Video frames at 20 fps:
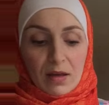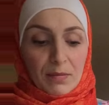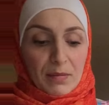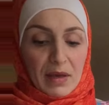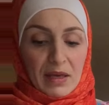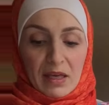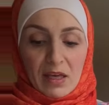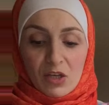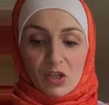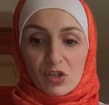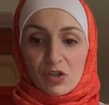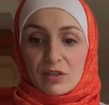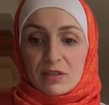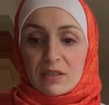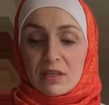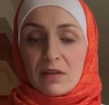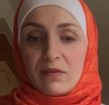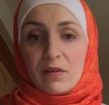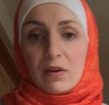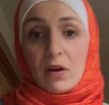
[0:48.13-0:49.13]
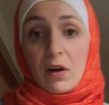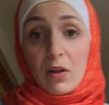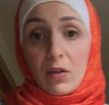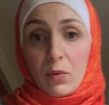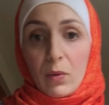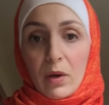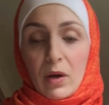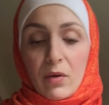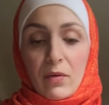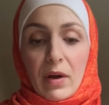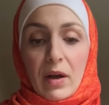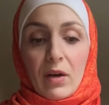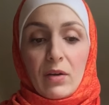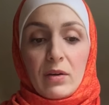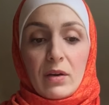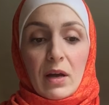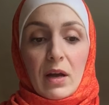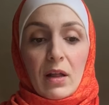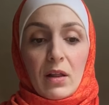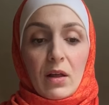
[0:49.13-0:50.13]
making sure it's even all the way
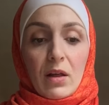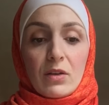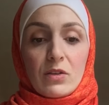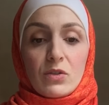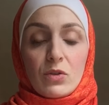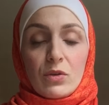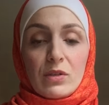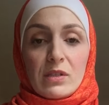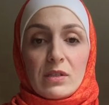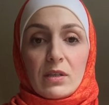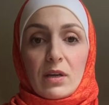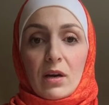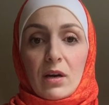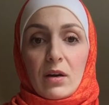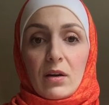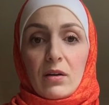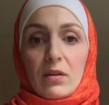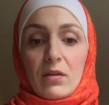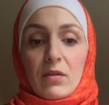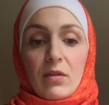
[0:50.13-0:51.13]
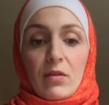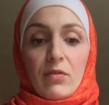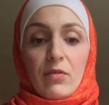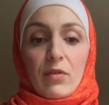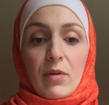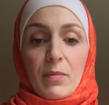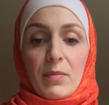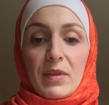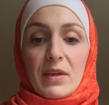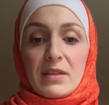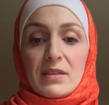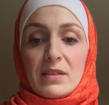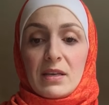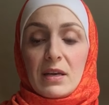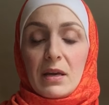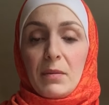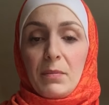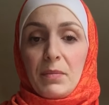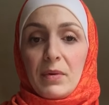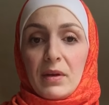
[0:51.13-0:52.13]
around. I'll also start from the
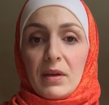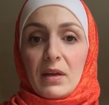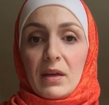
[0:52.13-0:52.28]
tip